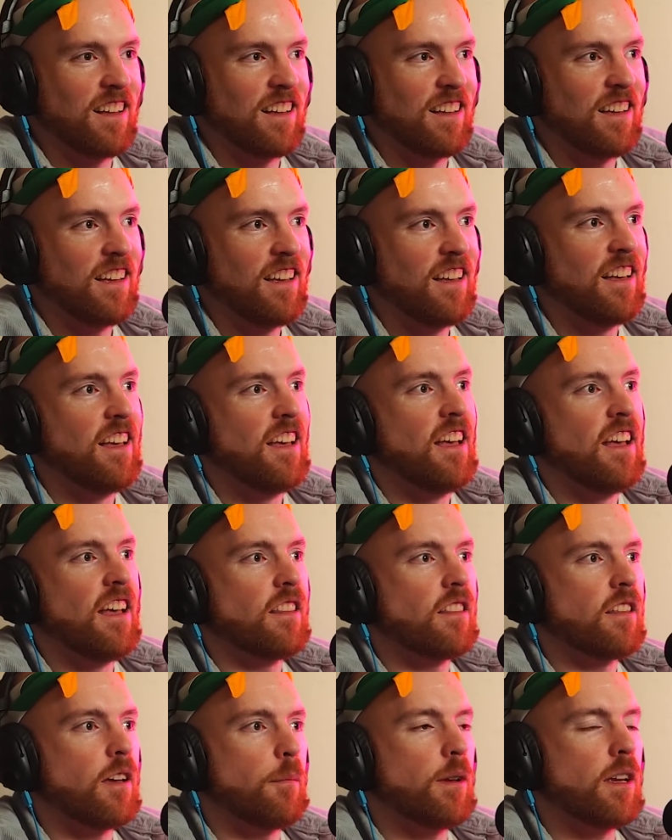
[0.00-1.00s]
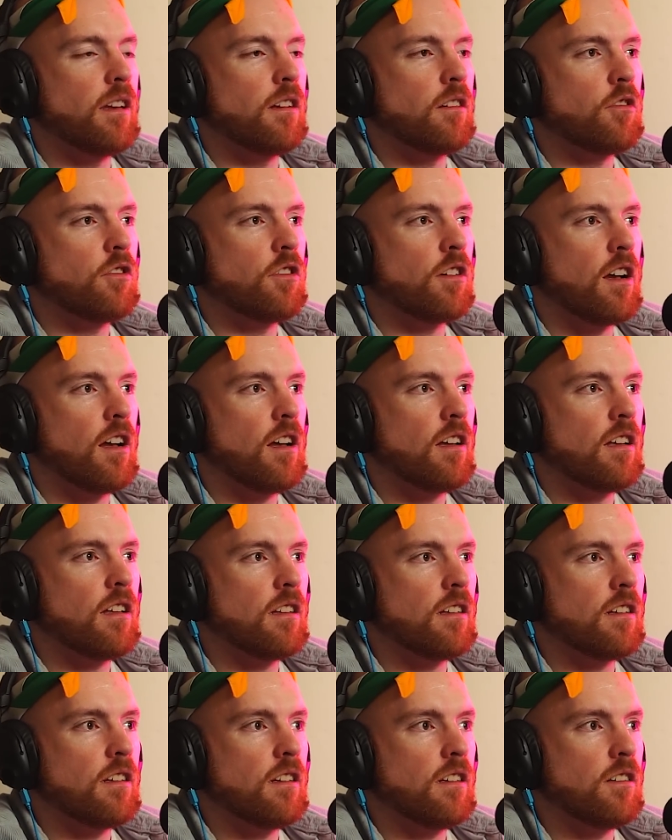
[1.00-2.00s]
don't know. I mean,
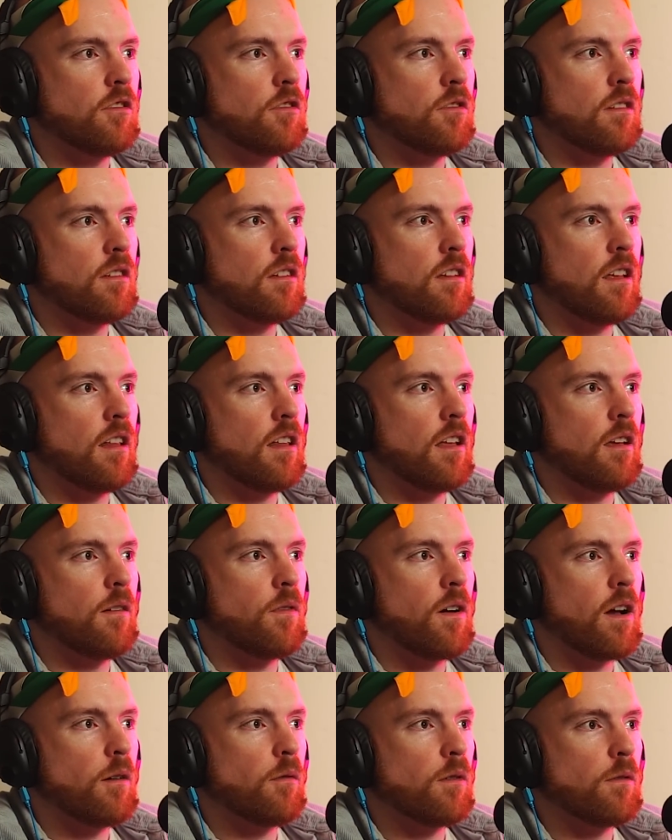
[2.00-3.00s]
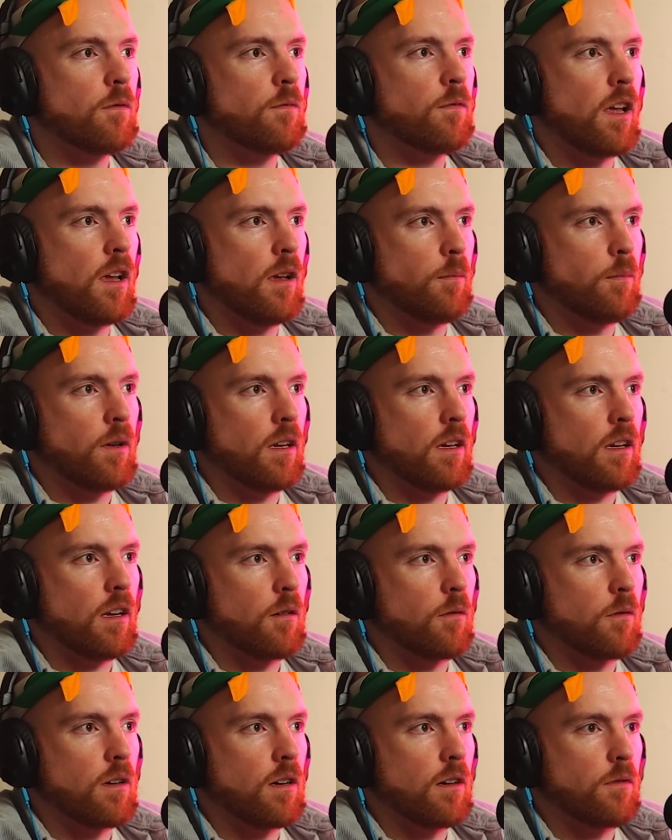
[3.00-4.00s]
if I were vaping
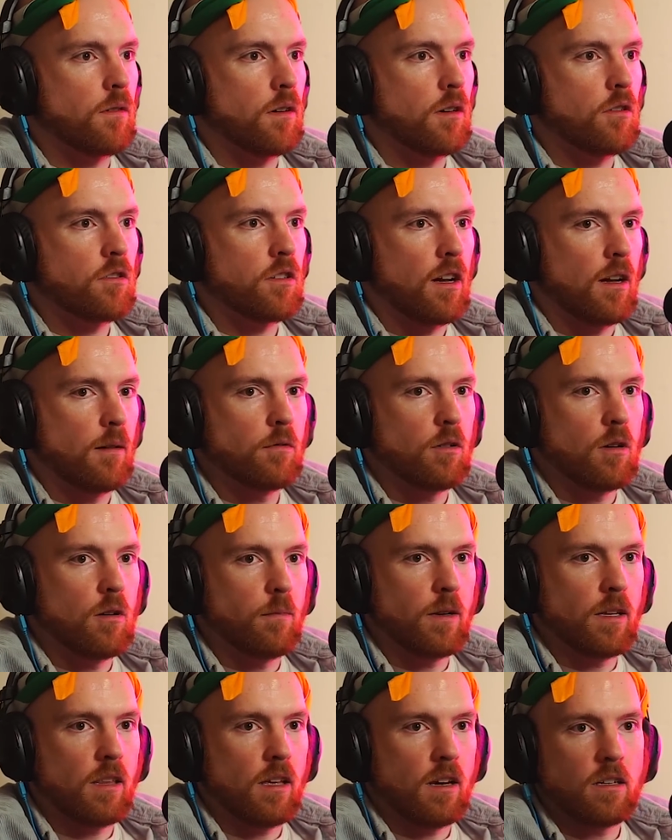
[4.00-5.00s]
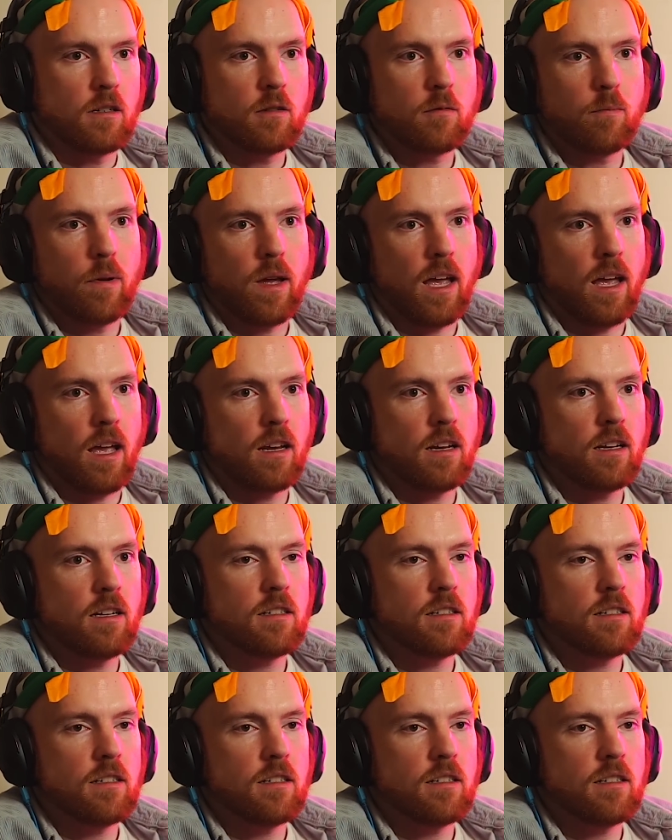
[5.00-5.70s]
or whatever and Schaub told me that it's bad,